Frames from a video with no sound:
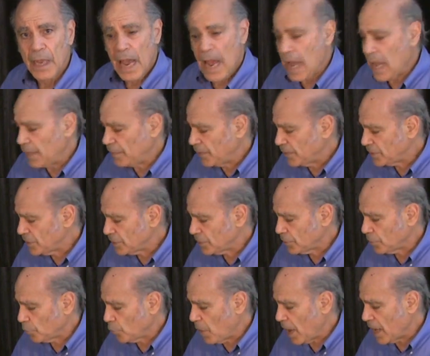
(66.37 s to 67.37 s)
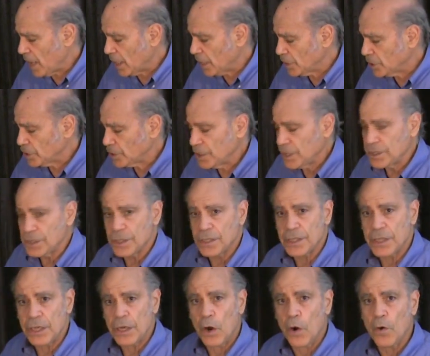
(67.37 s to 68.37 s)
And this is the range. This
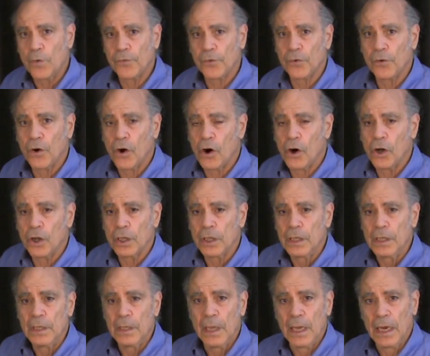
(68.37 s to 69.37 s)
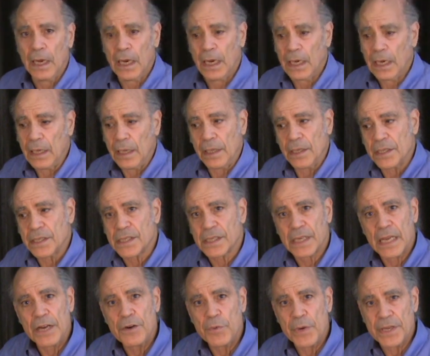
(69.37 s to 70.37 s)
is the overall
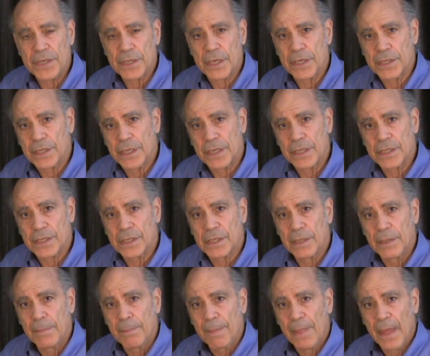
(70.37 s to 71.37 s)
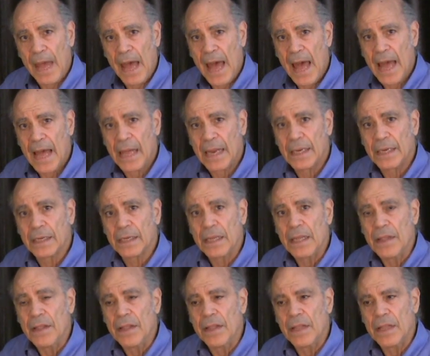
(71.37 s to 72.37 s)
skin resistance, and
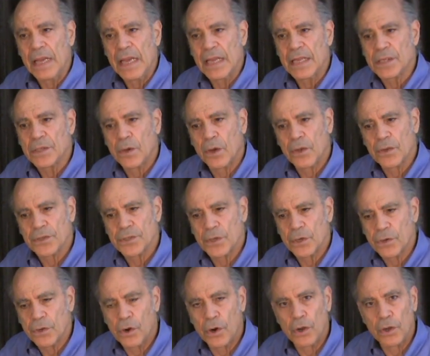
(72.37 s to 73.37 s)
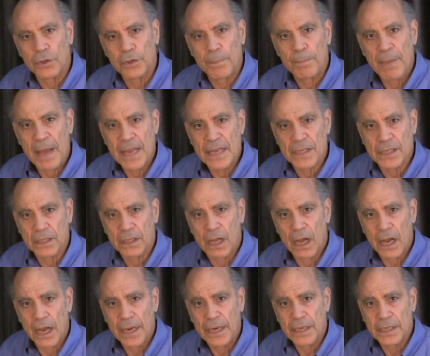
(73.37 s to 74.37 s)
it's also called a
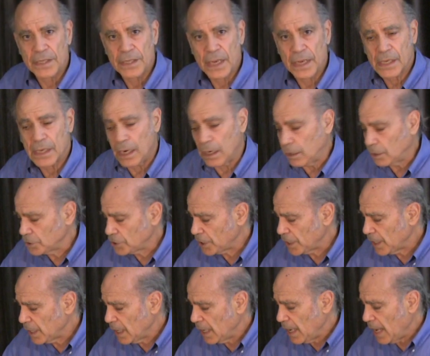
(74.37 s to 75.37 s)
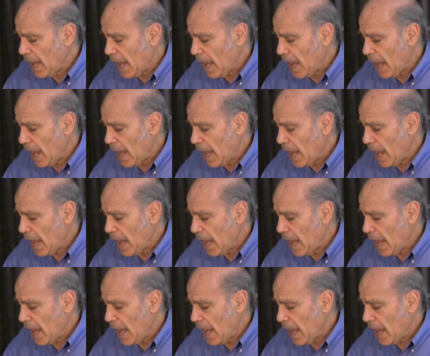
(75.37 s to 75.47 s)
baseline in psychology.